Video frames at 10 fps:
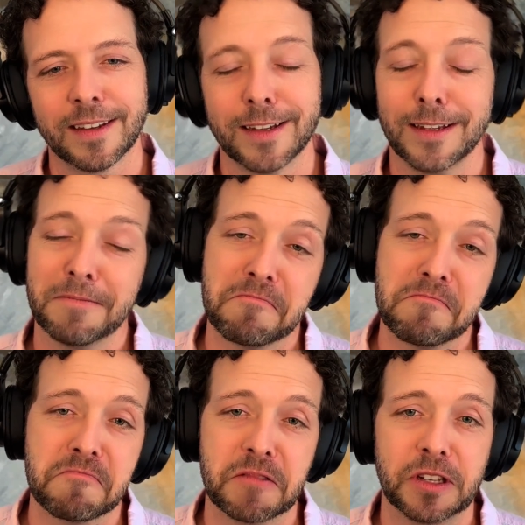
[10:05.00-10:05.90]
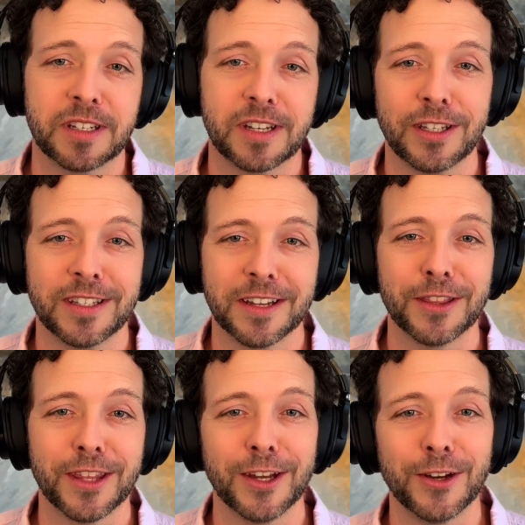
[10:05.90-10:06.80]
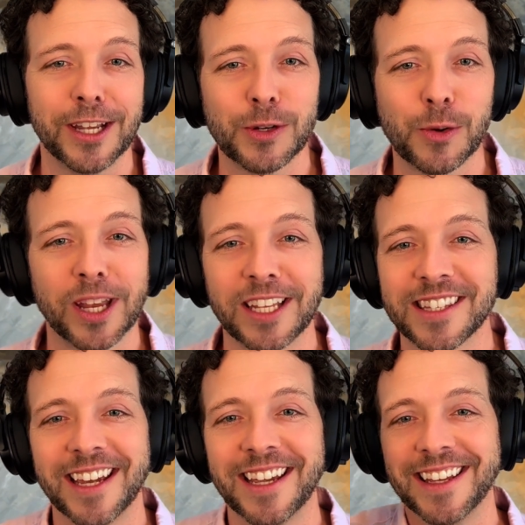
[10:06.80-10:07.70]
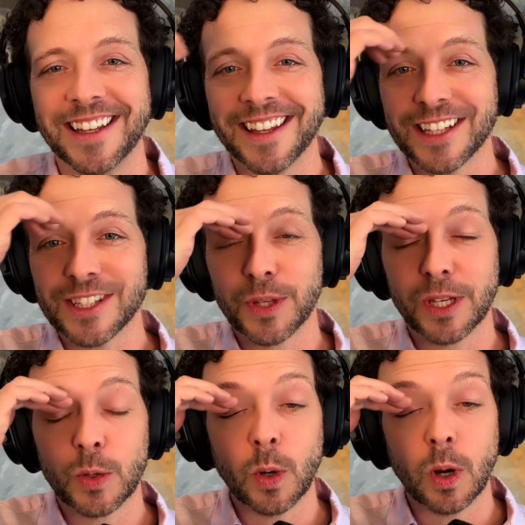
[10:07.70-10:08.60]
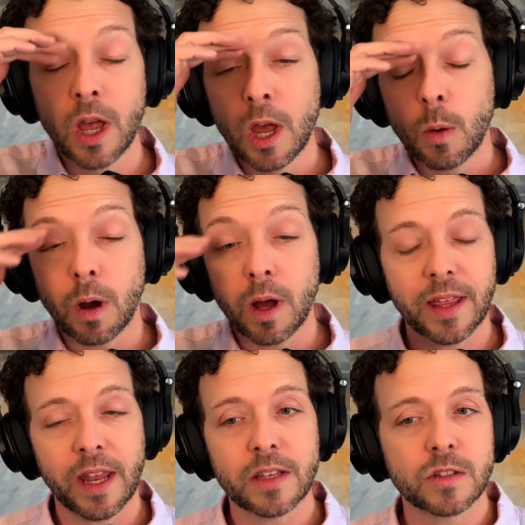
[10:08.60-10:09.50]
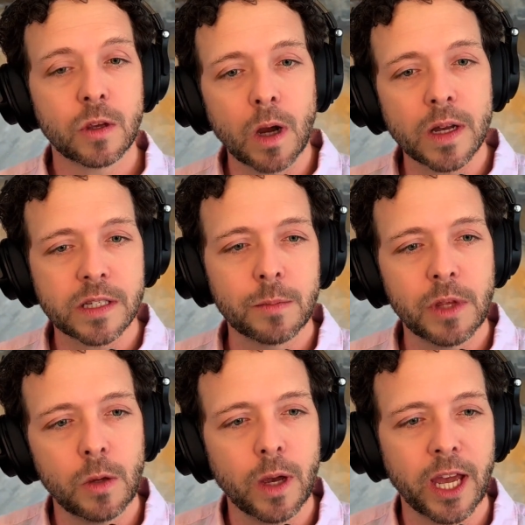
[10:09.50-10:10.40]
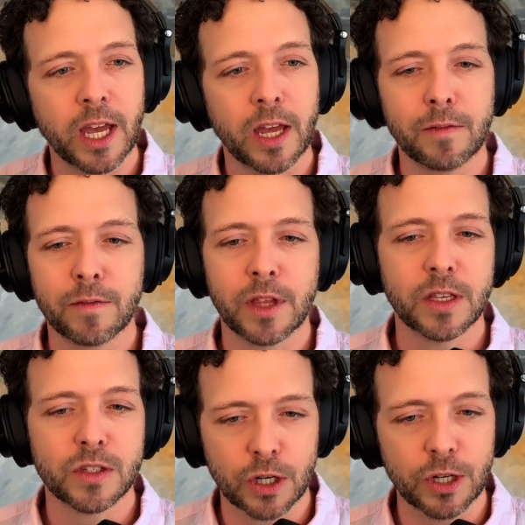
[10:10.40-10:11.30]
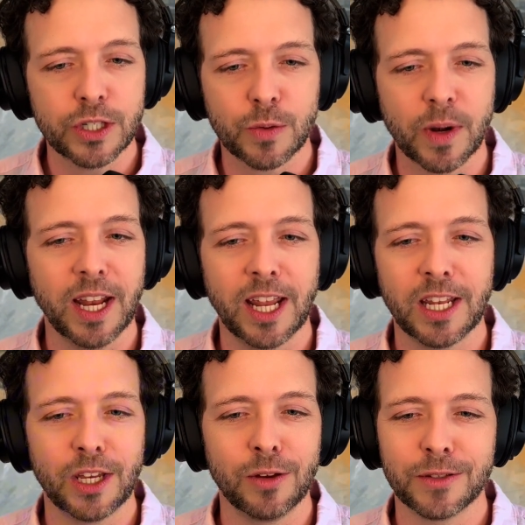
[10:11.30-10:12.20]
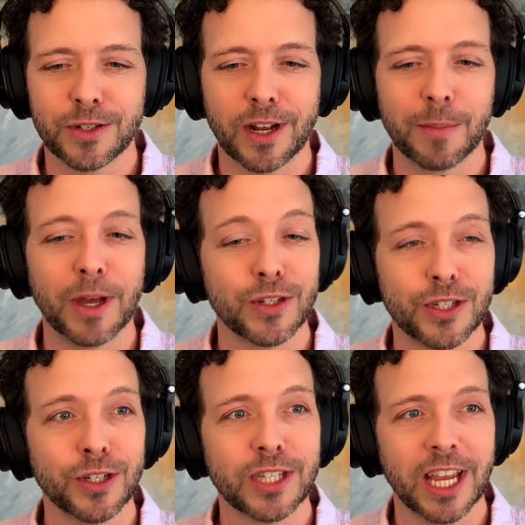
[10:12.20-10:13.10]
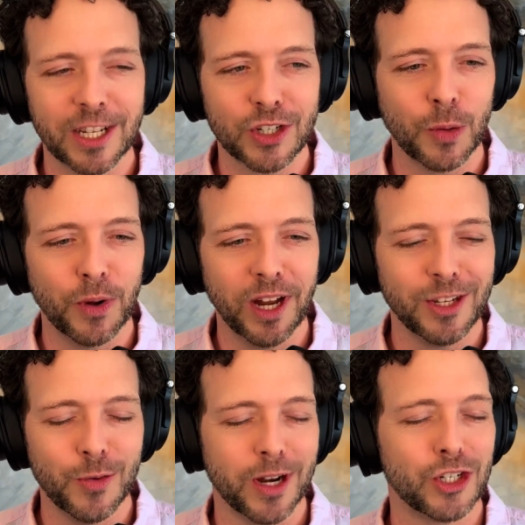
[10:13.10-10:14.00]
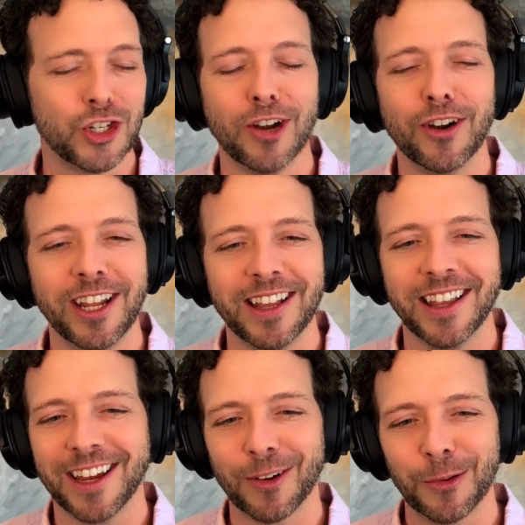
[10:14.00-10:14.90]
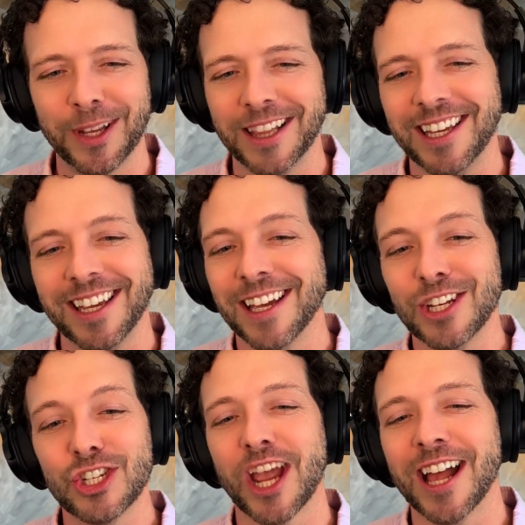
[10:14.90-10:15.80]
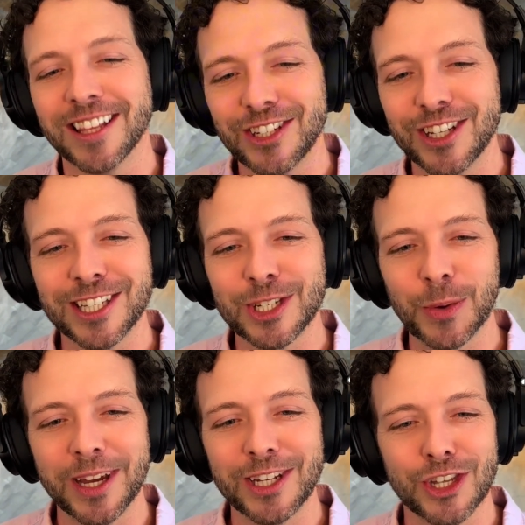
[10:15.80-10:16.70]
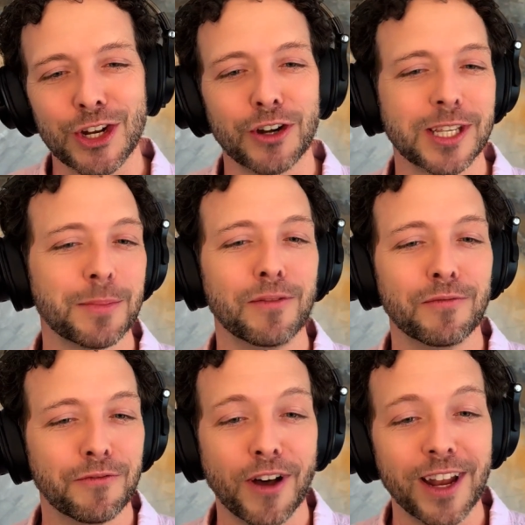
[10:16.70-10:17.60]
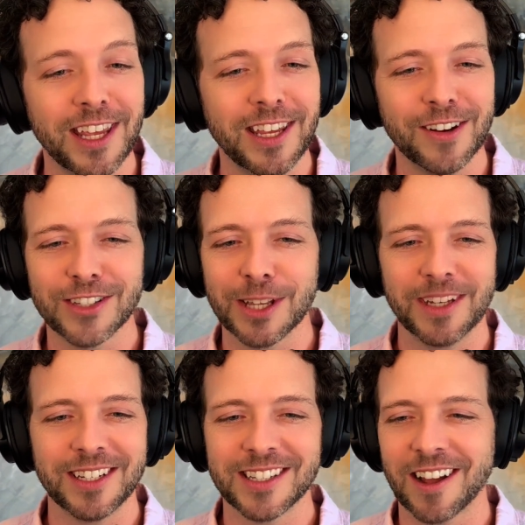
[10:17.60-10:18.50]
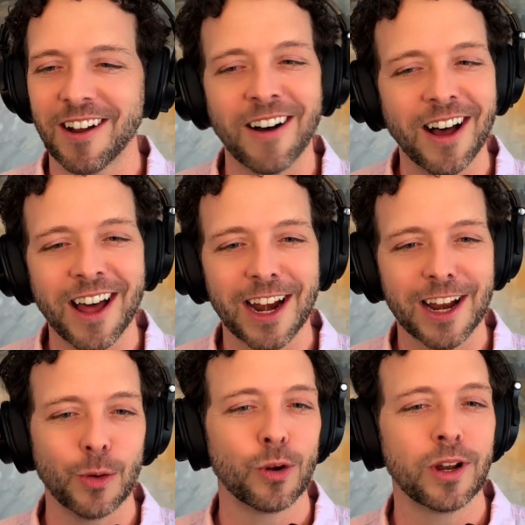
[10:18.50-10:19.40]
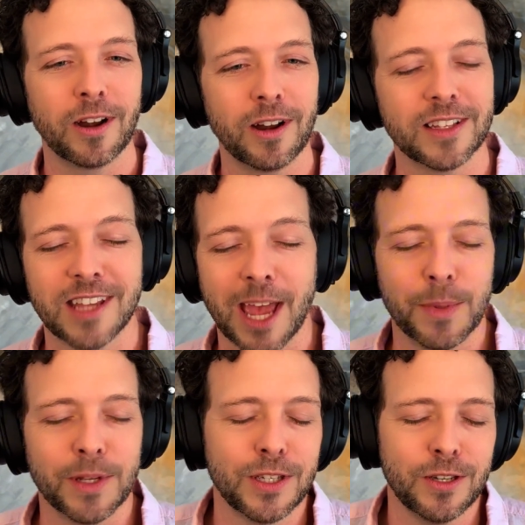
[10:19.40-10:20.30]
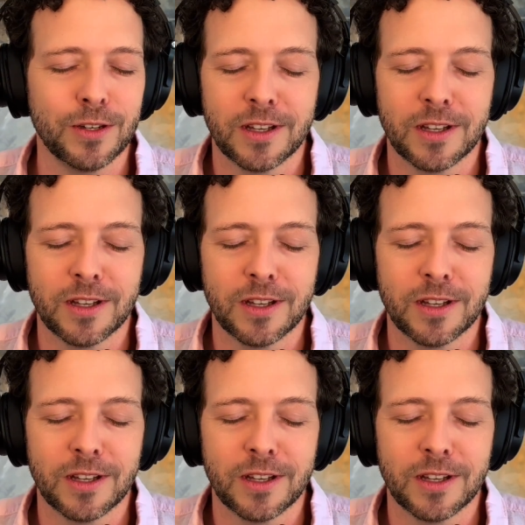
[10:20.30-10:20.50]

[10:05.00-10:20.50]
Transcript: Yeah. Good thing you get to work inside then. That's really cool. Well, that is so awesome that you have the certs, right? And you, as you're talking about, you're still taking interpreting. Do you want to share any like really challenging situation or something funny or something just odd out of the ordinary that's happened to you?